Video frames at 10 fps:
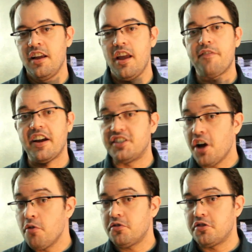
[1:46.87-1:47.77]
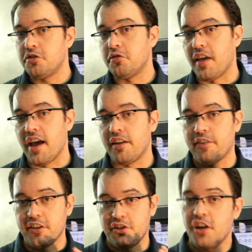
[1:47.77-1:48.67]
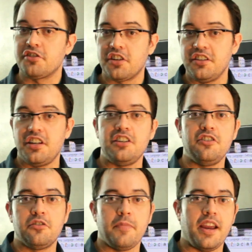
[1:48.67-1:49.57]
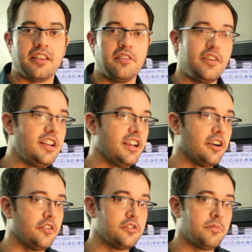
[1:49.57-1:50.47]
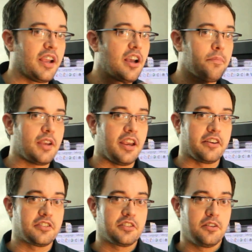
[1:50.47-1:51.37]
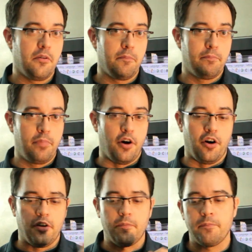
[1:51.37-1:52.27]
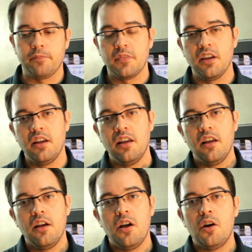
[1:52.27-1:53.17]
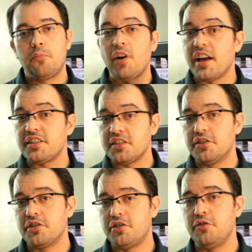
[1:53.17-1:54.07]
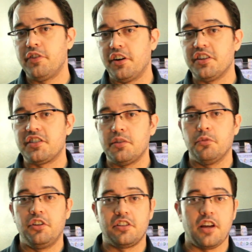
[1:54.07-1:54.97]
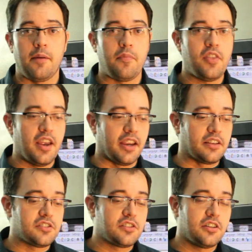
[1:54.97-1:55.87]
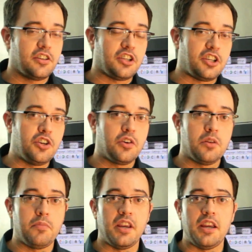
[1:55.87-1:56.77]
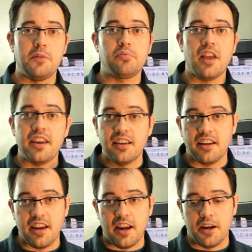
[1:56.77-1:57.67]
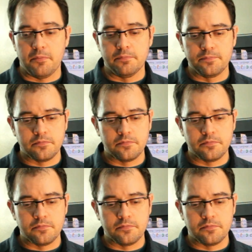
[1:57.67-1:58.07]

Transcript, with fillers: if I don't do that, if I just continue to make the videos, my cupcakes burn. Processors do very similar type things. You can be playing a game